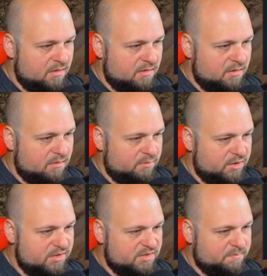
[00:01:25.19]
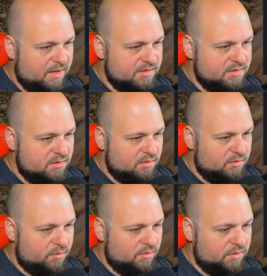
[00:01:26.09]
uh, punish spine chiller
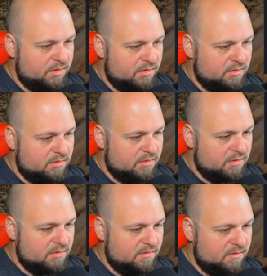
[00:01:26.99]
horde and let's